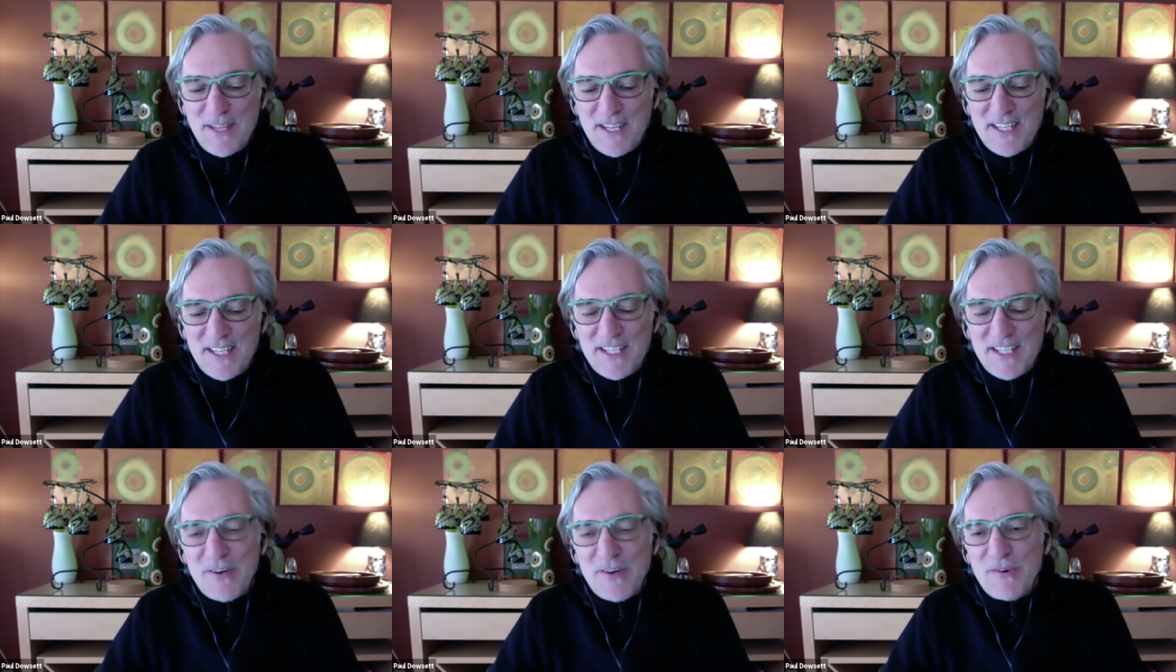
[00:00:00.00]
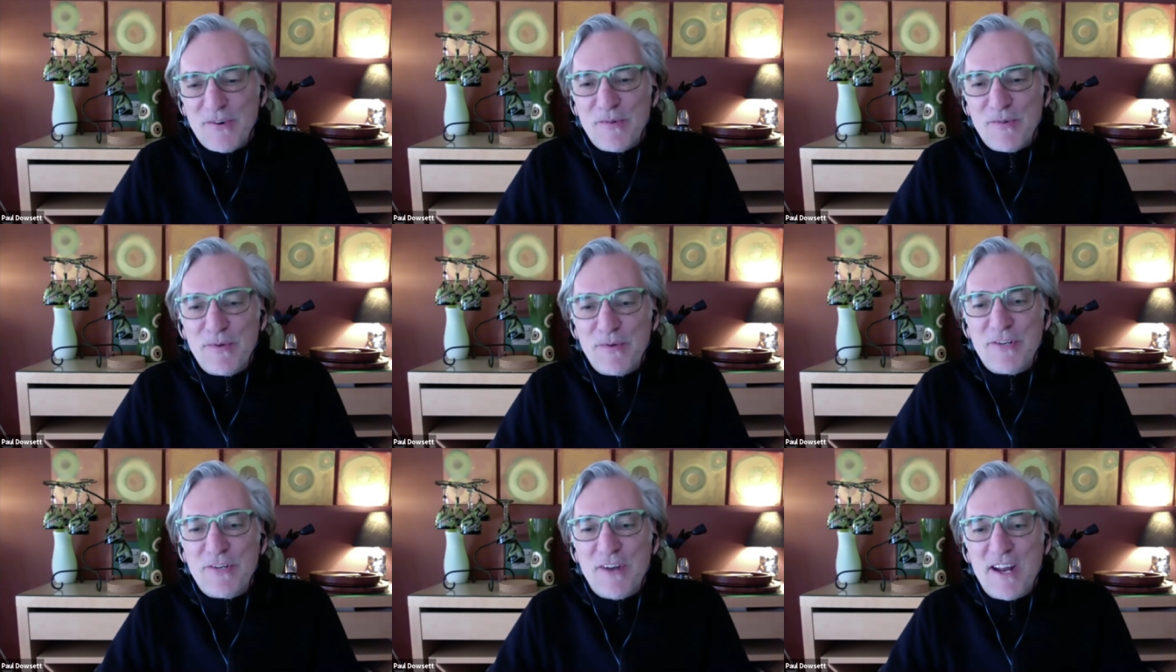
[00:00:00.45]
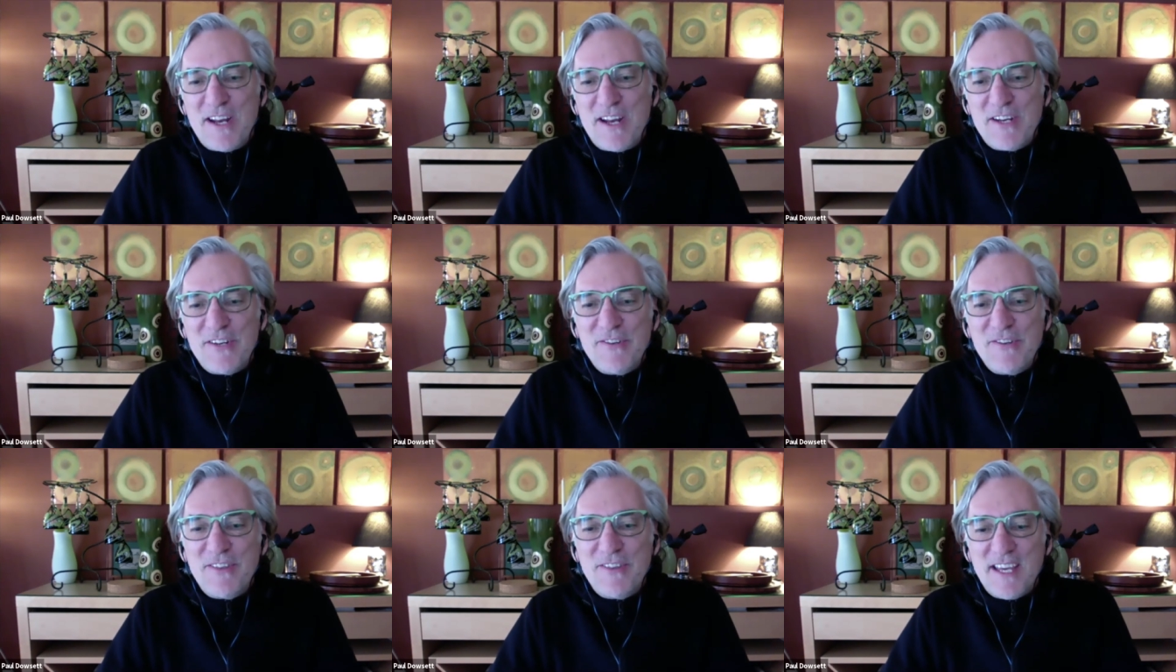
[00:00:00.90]
So we try to
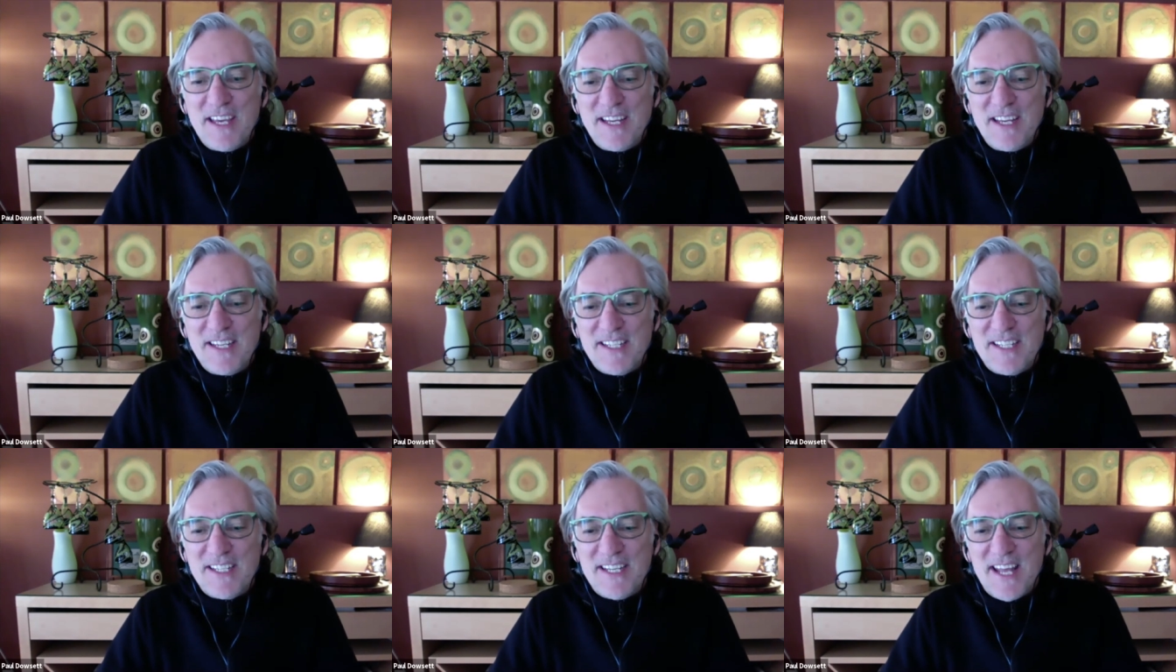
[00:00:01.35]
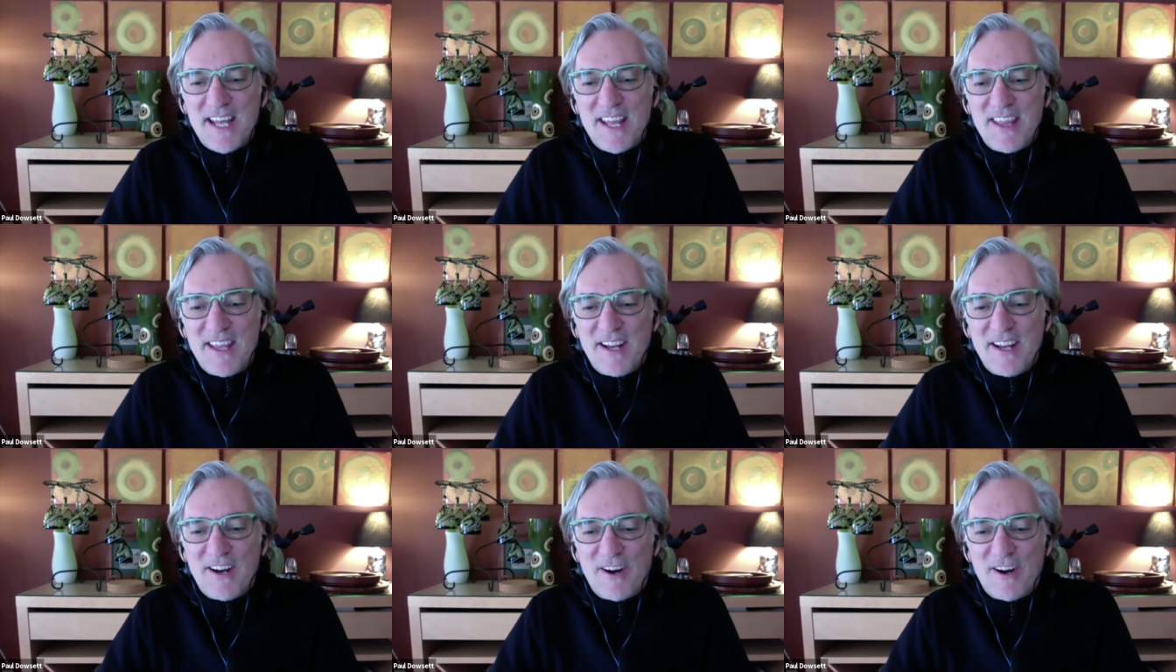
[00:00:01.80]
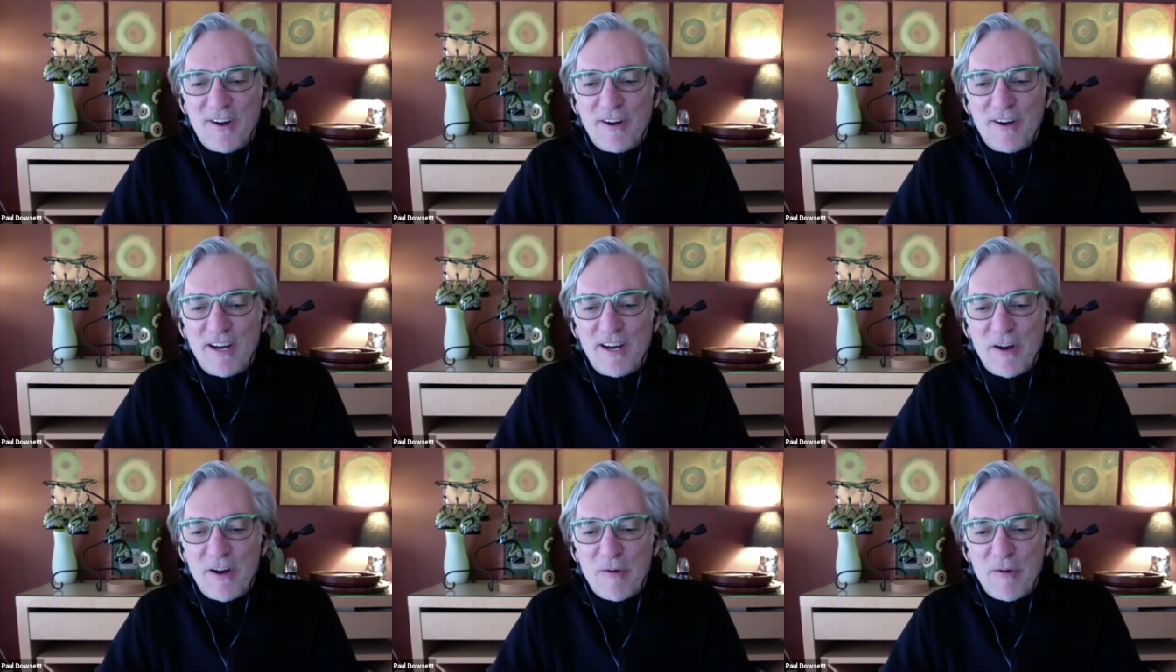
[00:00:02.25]
do things that
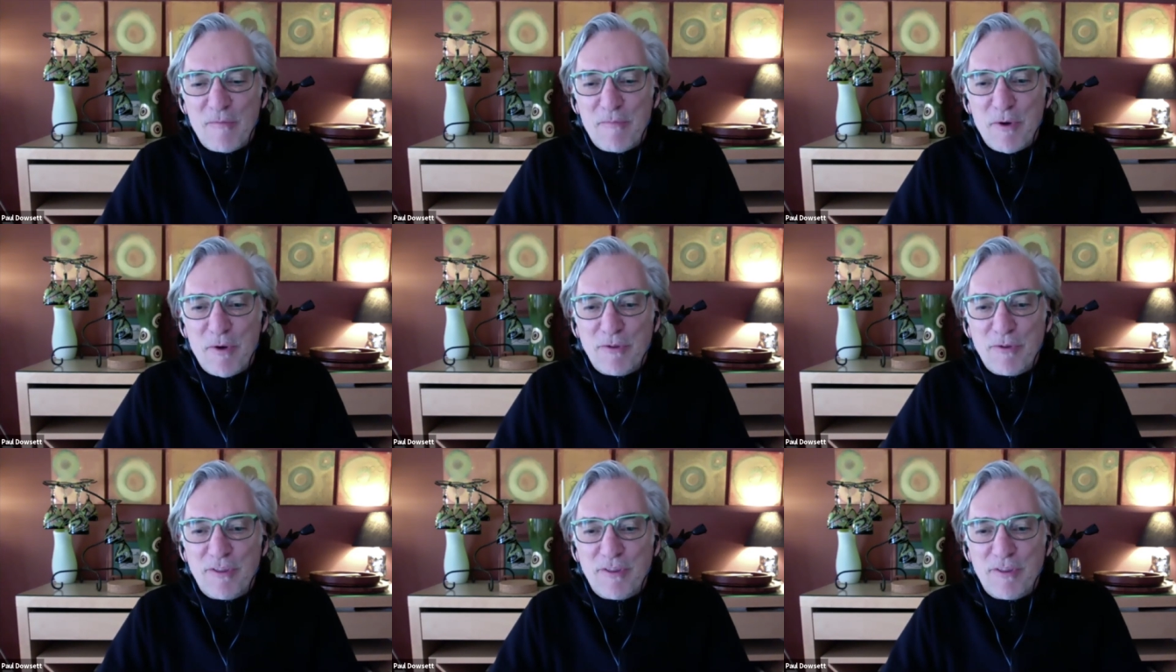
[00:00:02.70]
are, you know, both